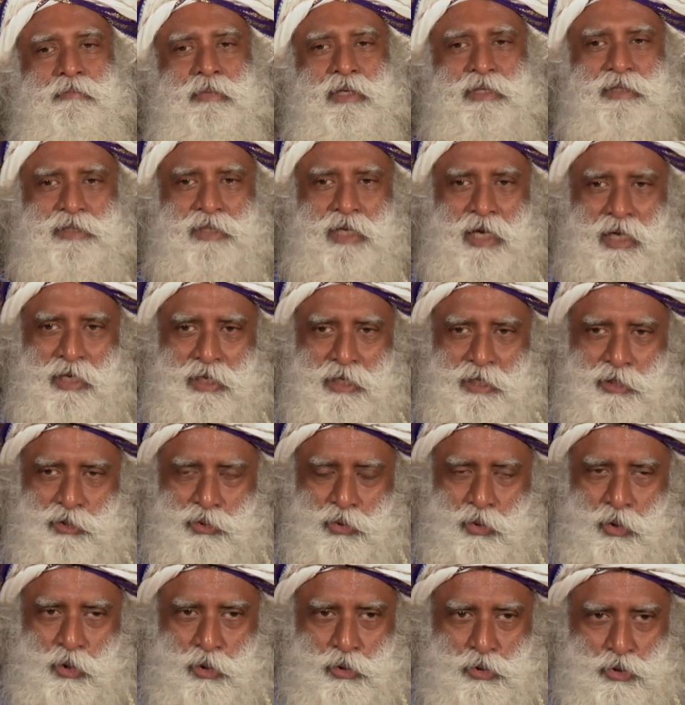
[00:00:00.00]
But
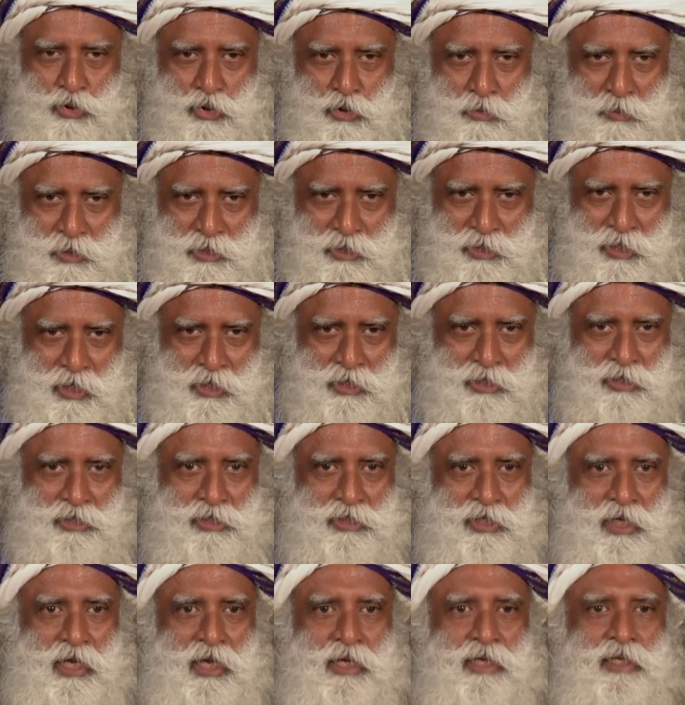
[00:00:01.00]
Chinese also must
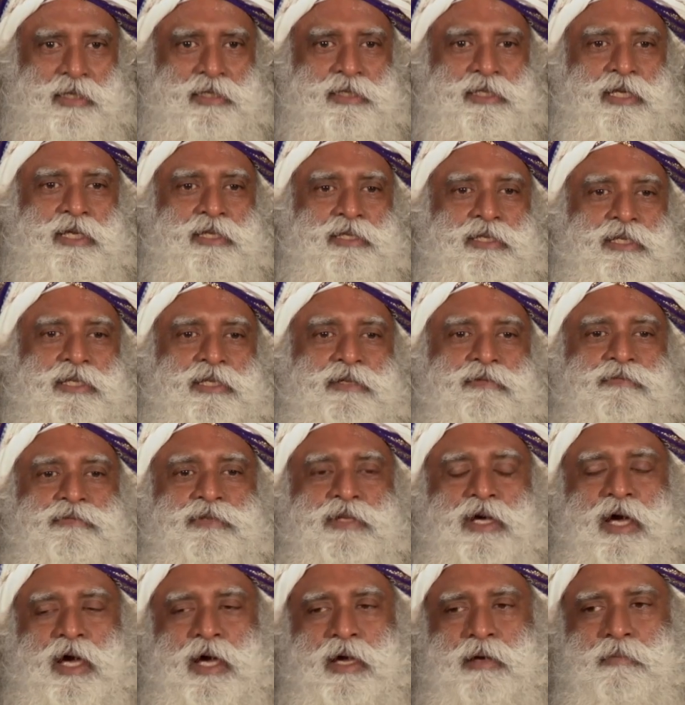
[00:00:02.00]
understand it's
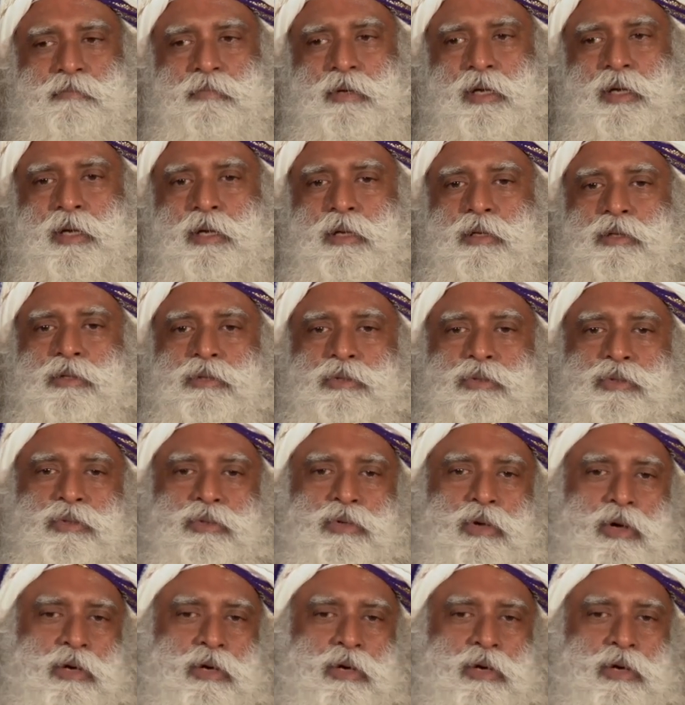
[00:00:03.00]
sensitive time. Do